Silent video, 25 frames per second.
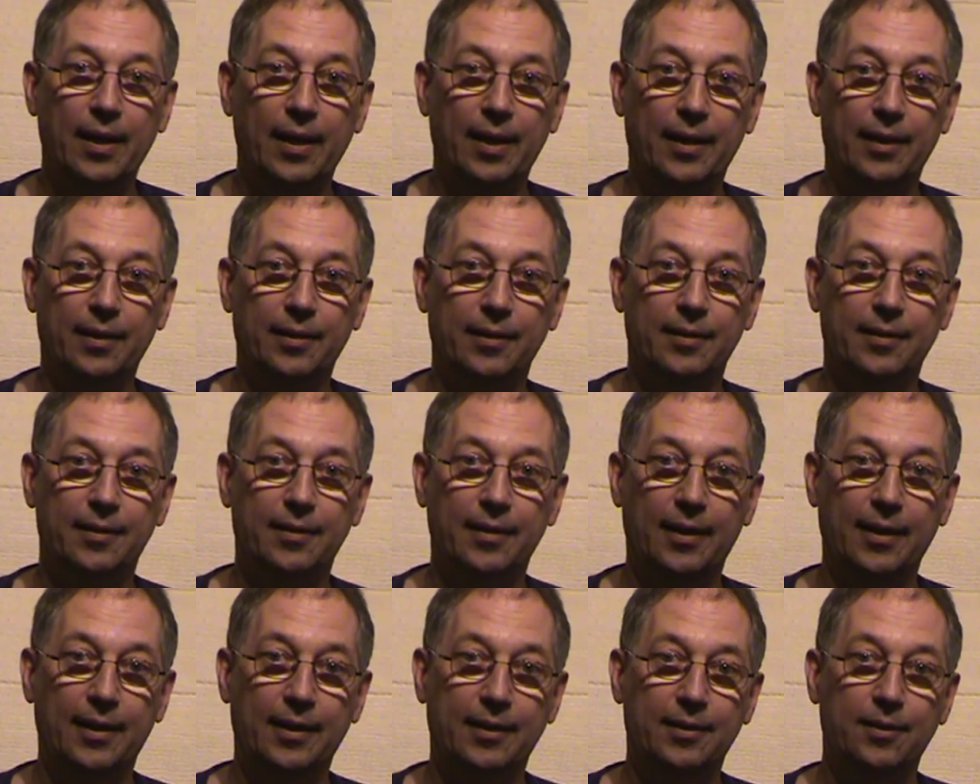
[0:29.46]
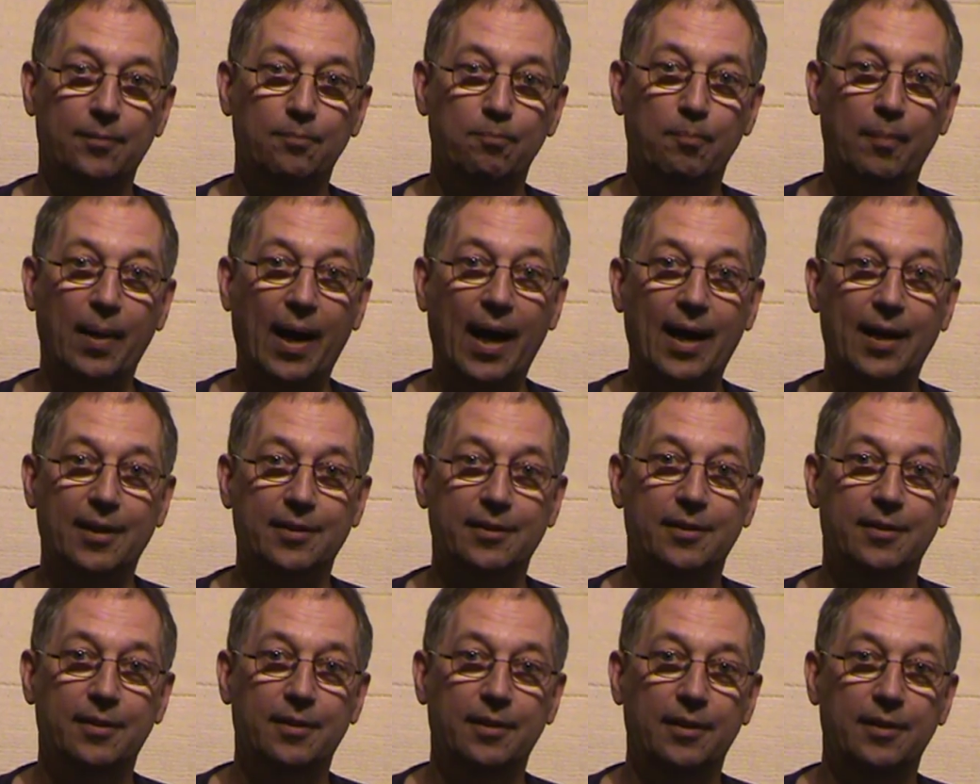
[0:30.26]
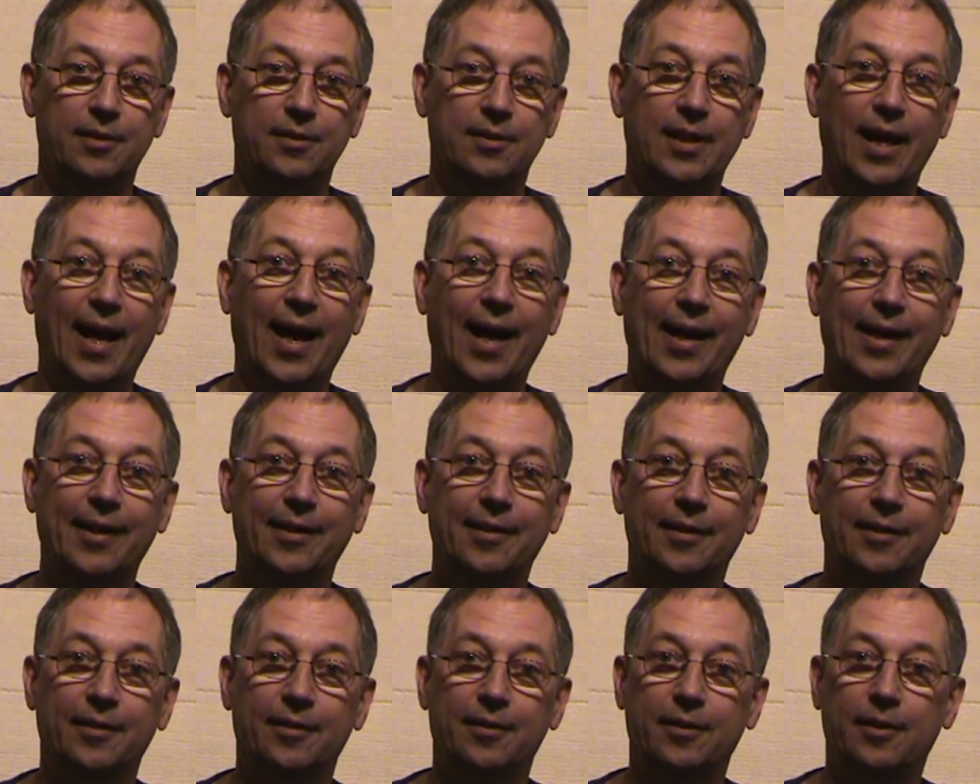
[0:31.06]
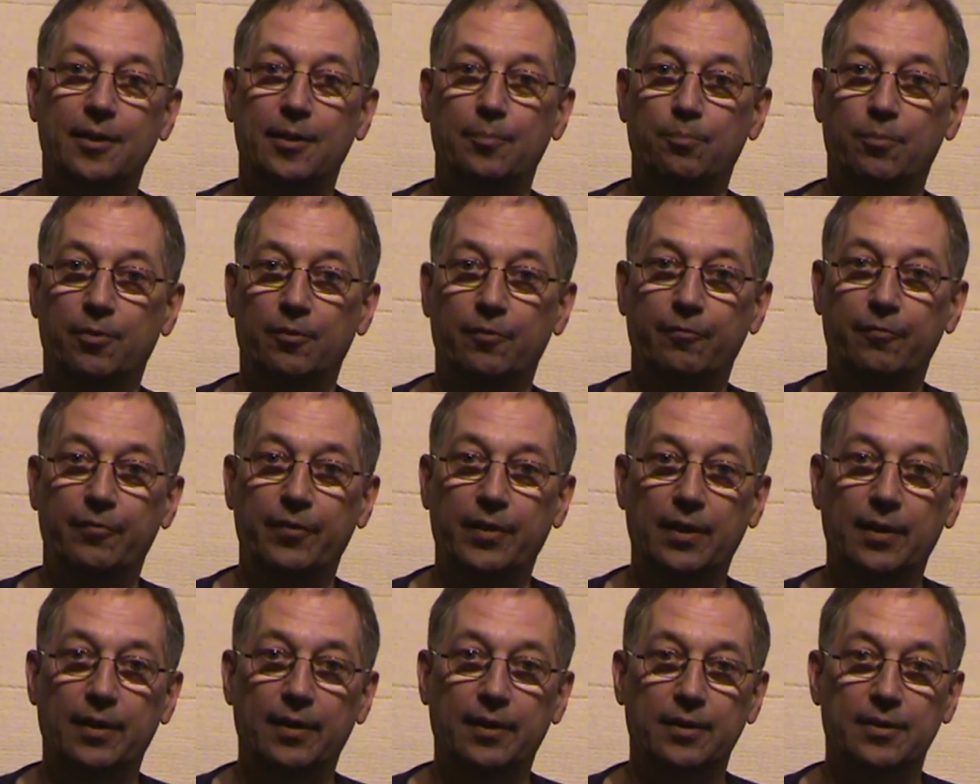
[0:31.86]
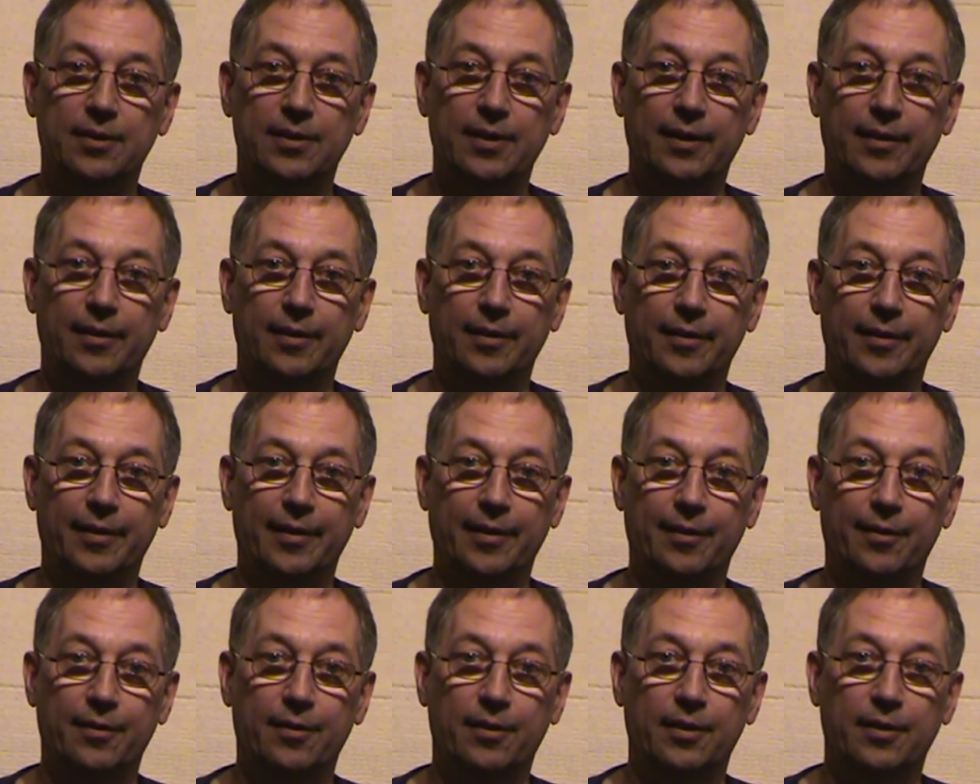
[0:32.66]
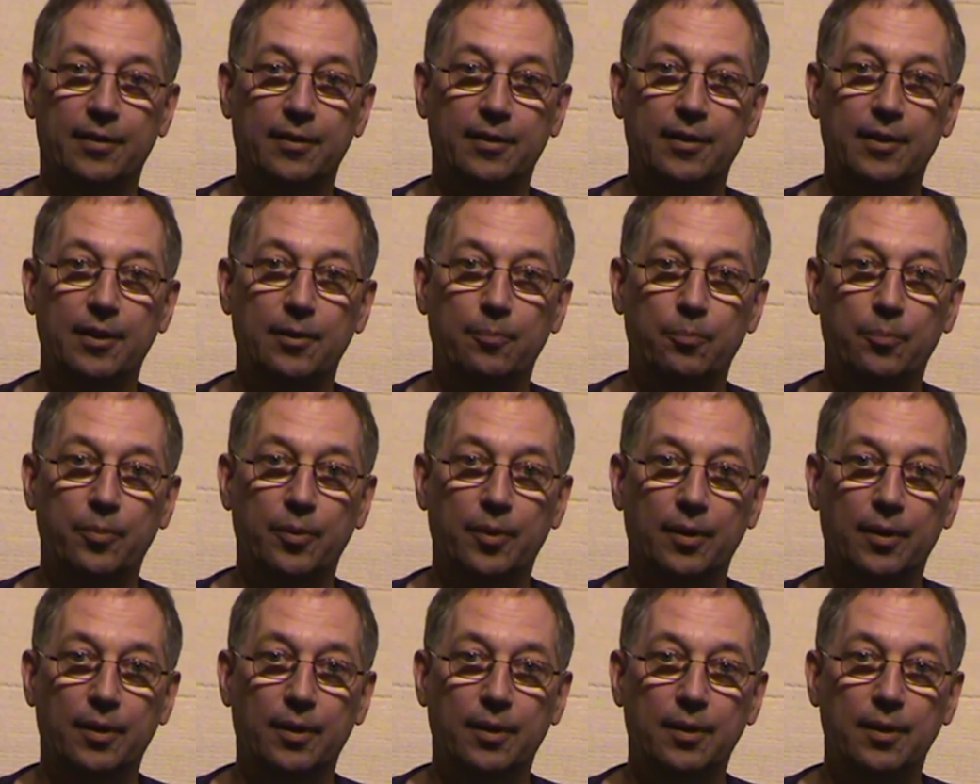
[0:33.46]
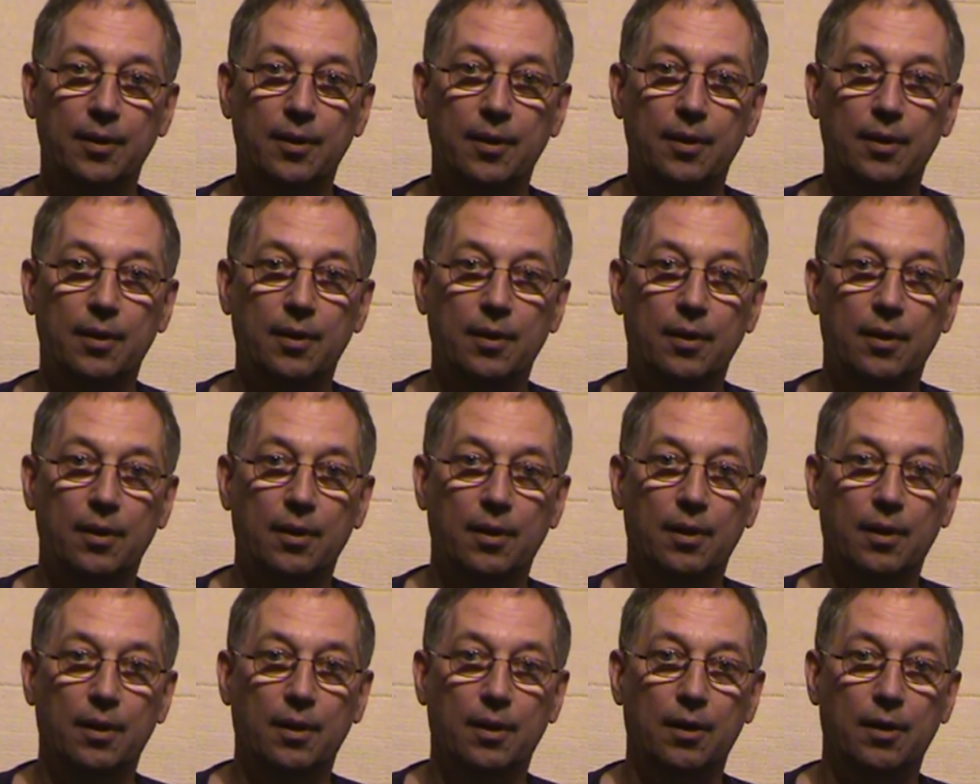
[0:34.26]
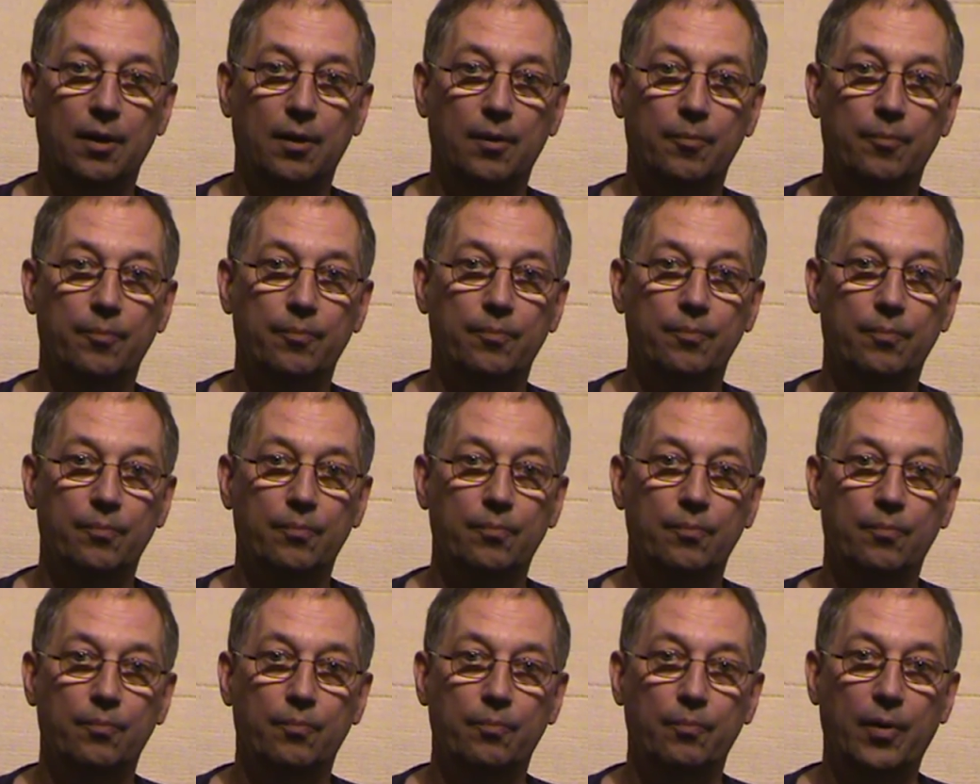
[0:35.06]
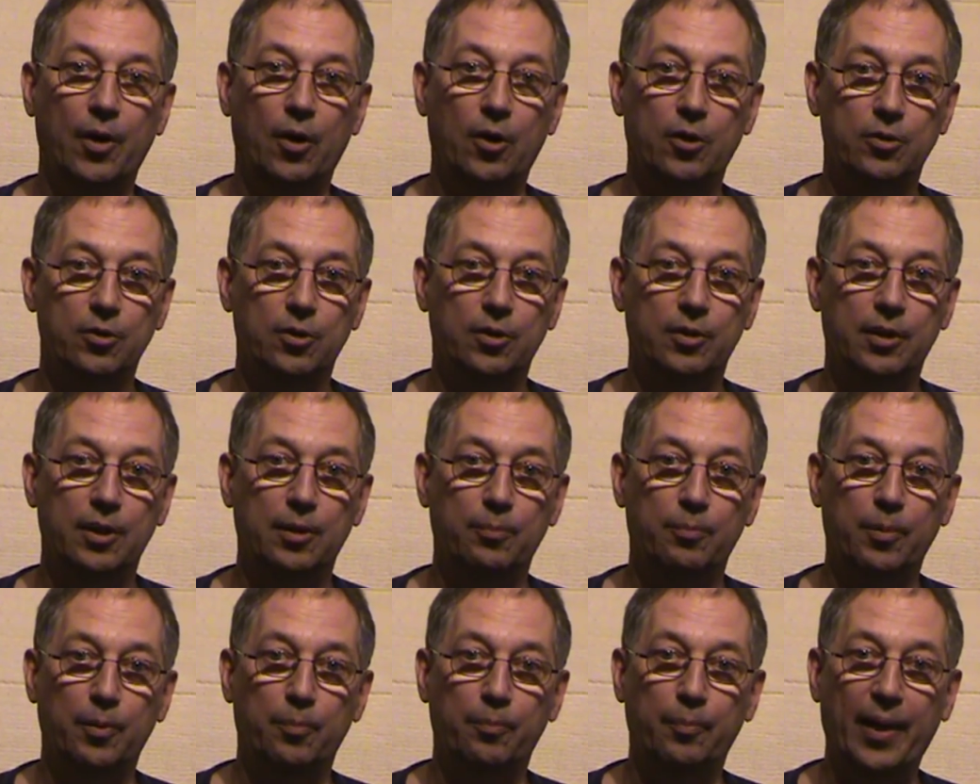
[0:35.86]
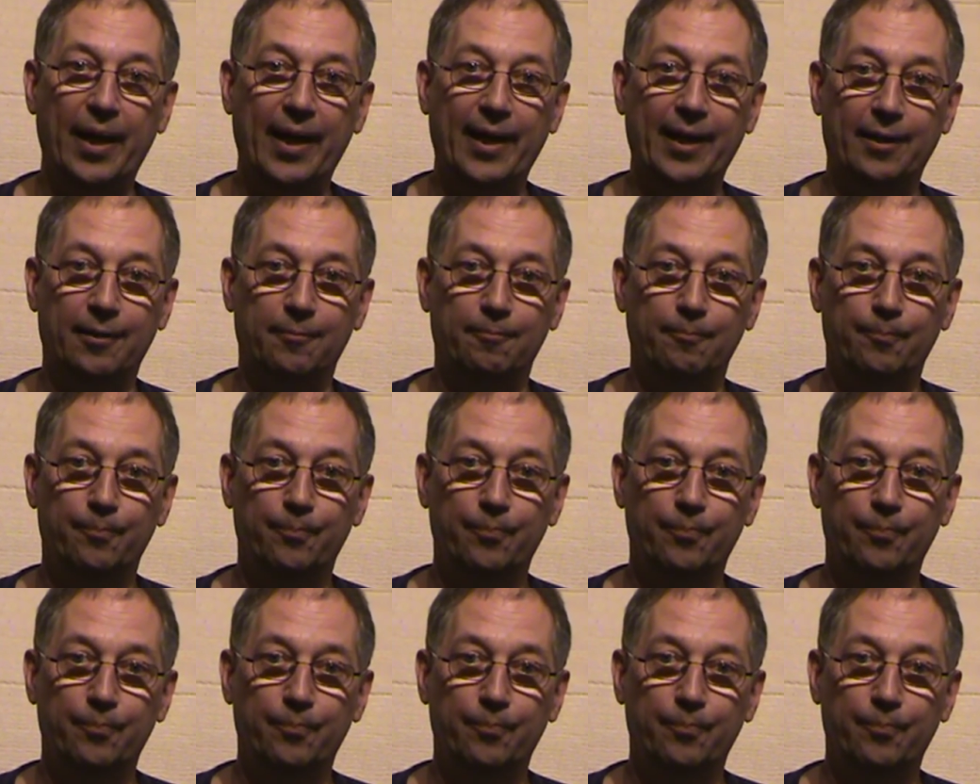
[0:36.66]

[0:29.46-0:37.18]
And that mask is mm-hmm. hiding deeper feelings underneath and deeper, um, also deeper pain.